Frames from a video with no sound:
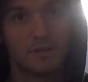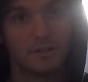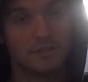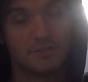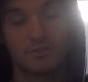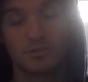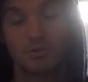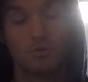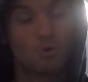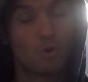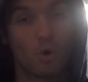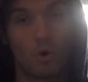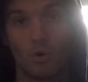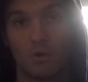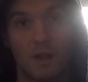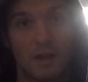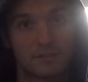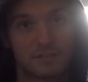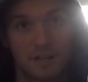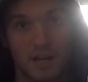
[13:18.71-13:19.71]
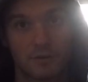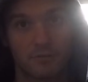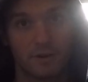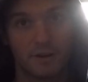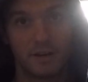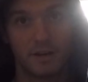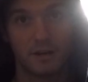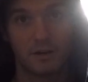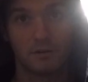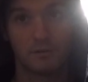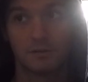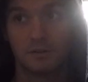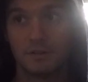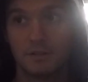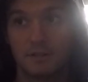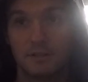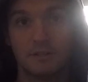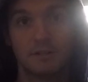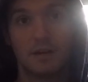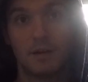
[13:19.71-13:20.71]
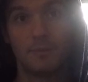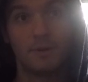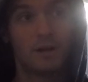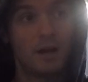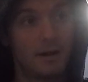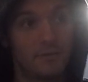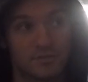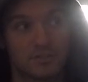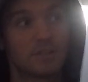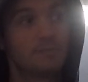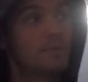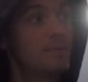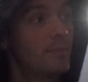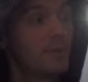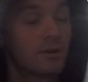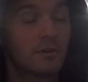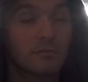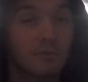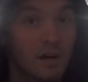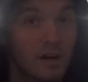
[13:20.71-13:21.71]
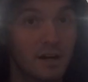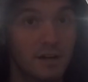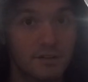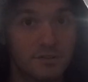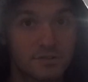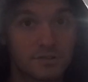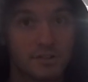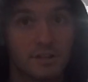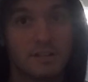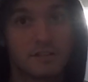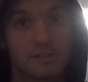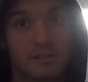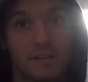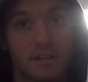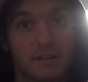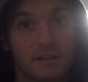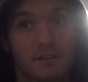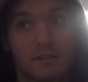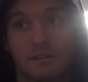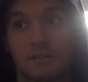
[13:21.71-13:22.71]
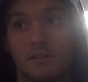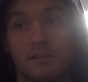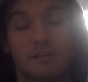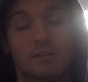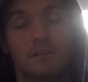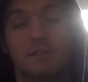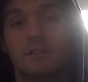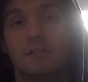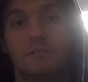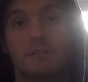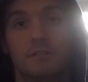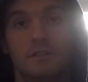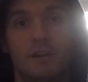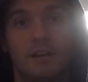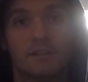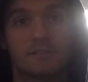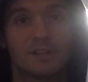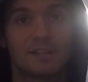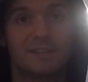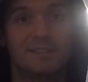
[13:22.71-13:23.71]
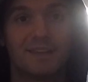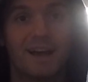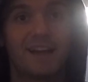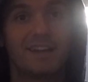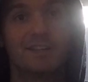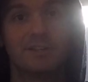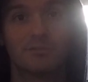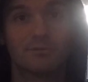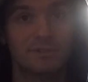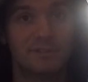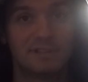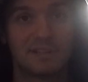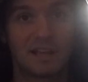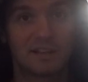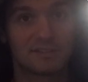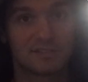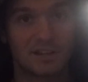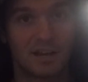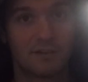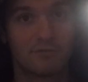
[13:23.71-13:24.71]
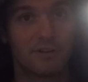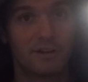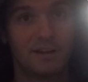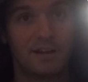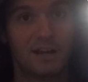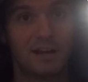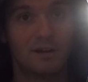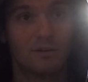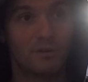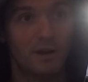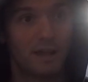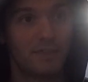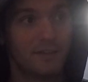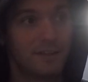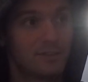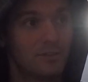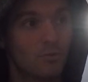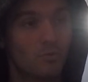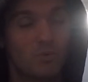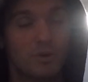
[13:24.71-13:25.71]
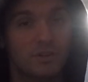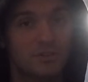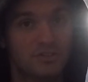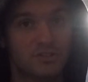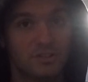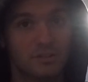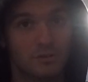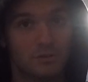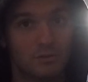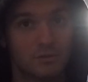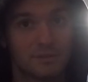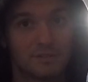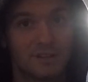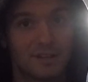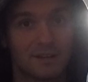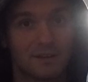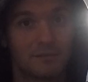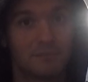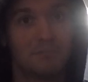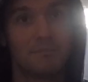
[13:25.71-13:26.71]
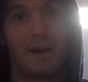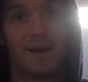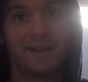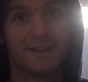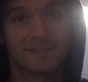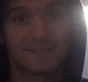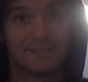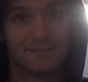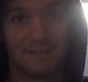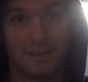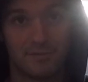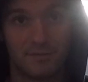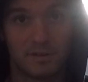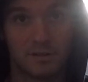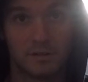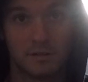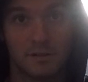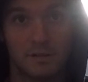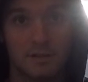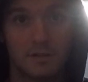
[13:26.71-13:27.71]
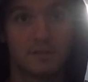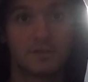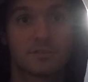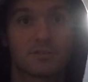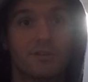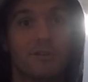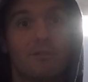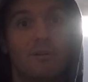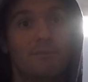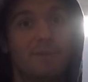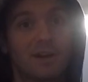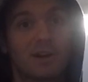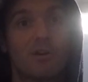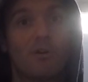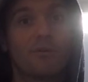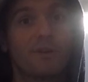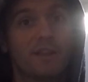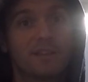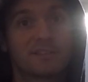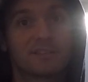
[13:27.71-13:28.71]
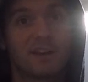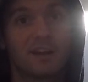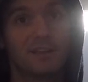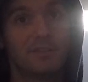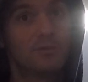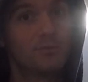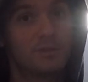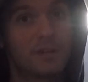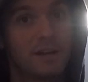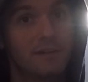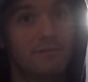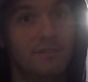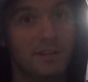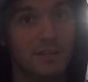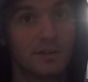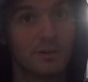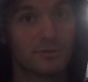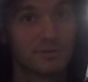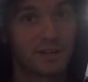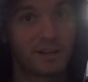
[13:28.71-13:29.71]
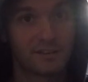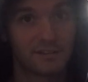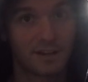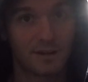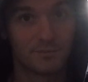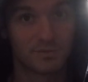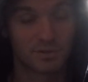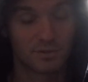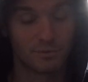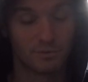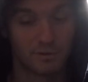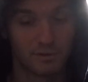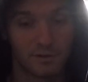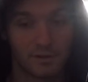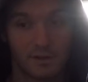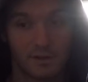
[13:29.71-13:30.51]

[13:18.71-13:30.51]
It's just too cold outside right now. I mean, obviously I'm in my garage. It's like 9 degrees outside right now, and like the wind chill is like -11. So I'm not going outside and doing any videos anytime soon.